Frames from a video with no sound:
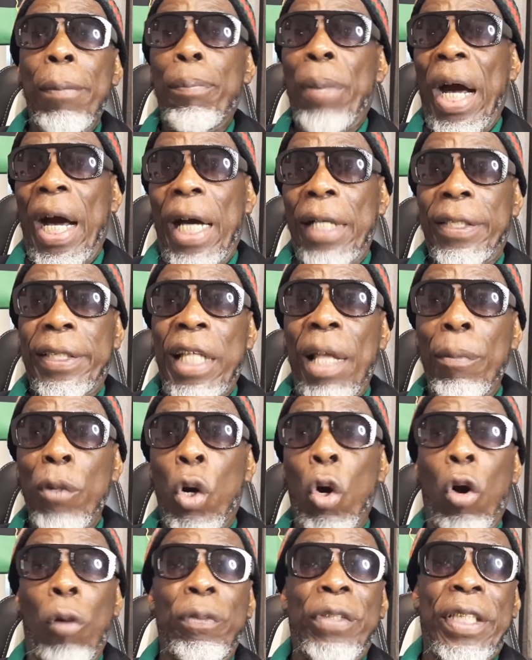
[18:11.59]
pass them,
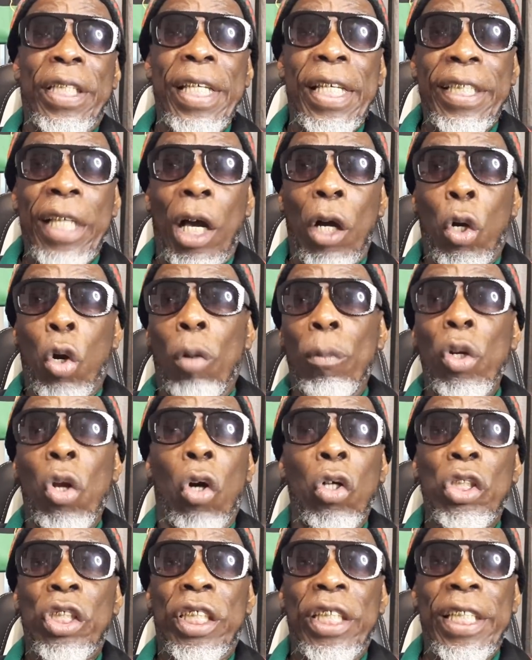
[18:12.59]
go upstairs and come
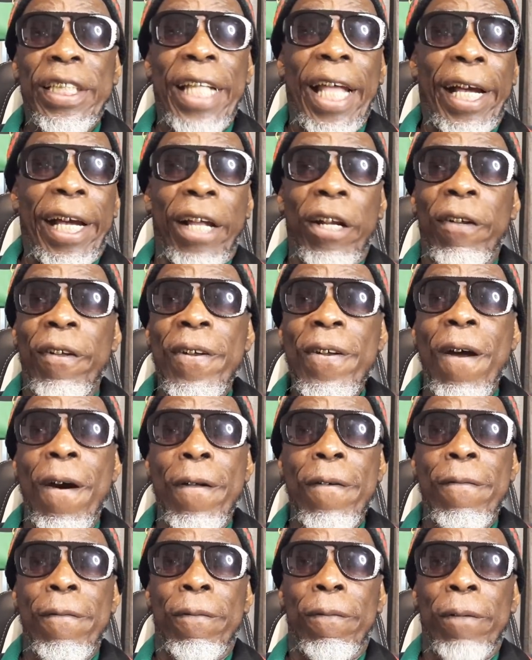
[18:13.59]
downstairs like I know
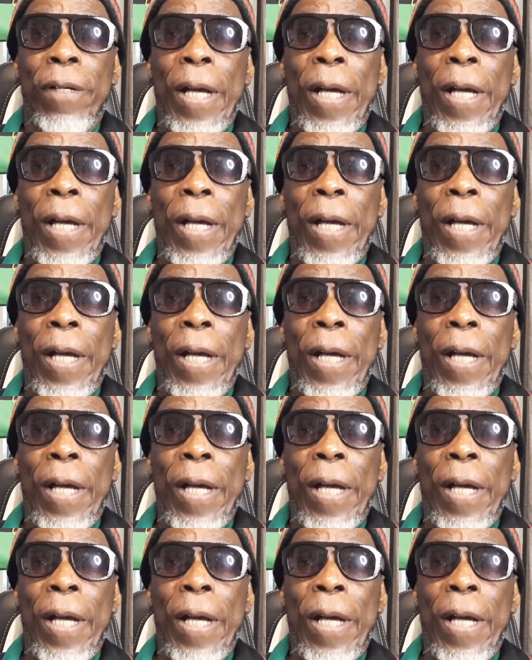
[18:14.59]
nothing.